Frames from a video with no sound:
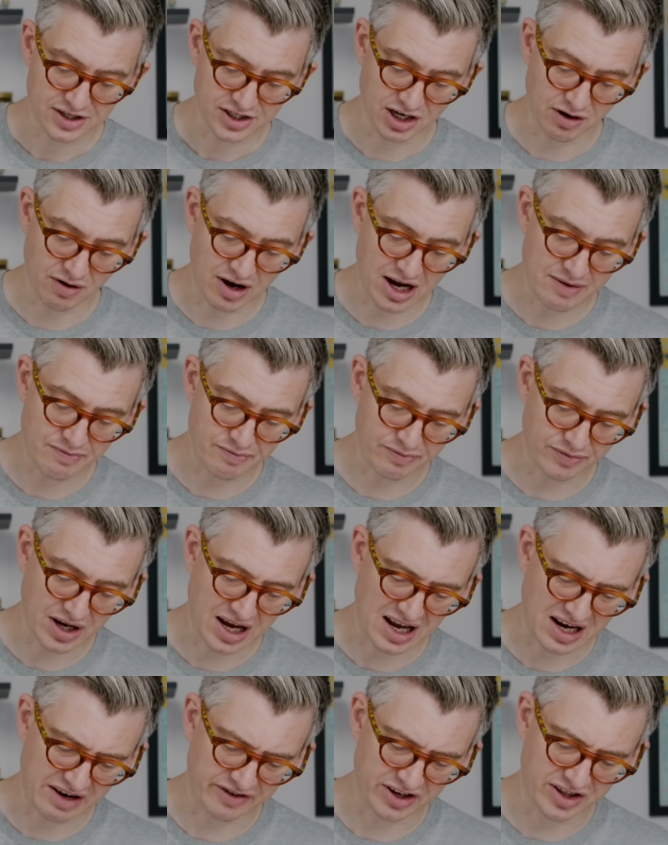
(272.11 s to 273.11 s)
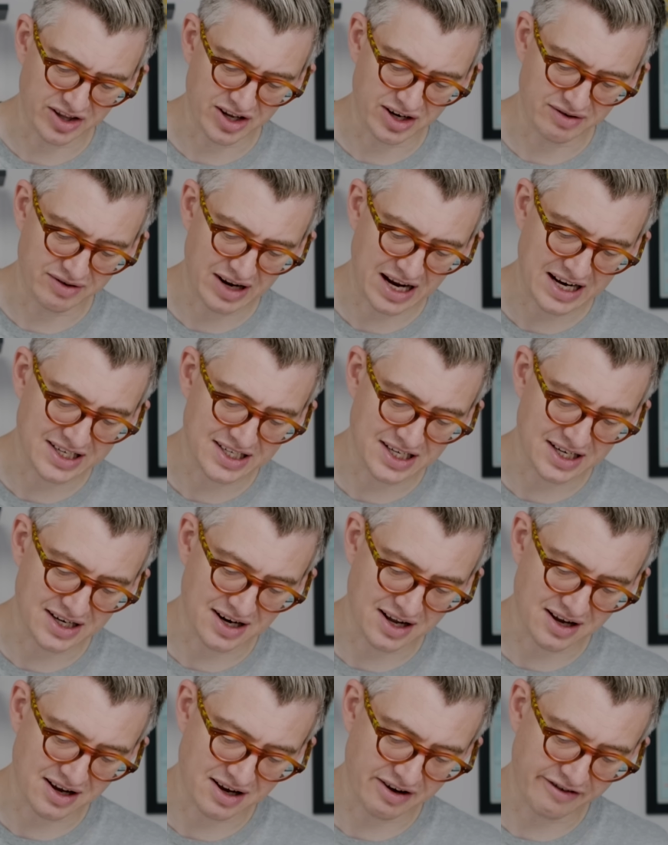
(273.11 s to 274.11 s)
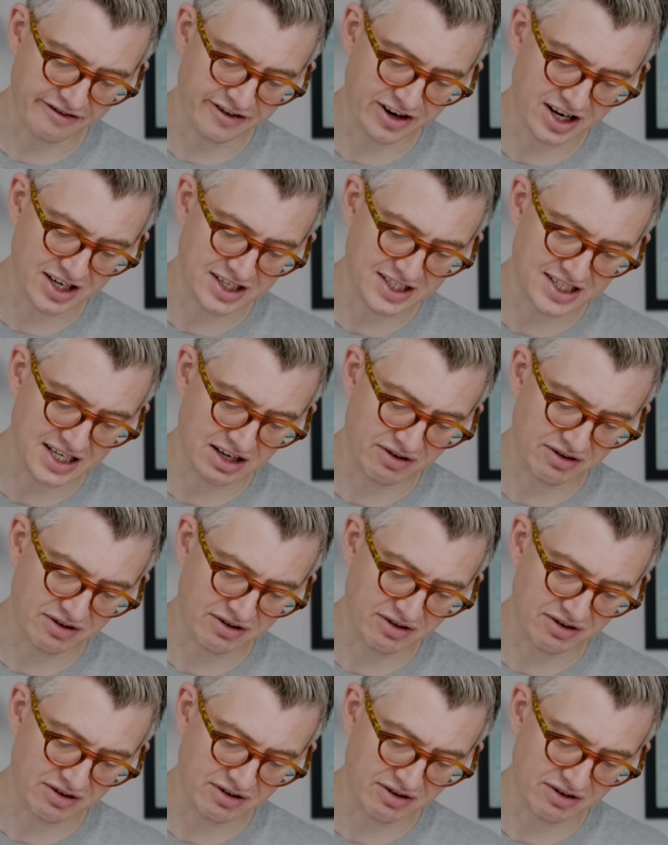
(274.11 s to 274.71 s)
So I'm kind of in that 18.5, 19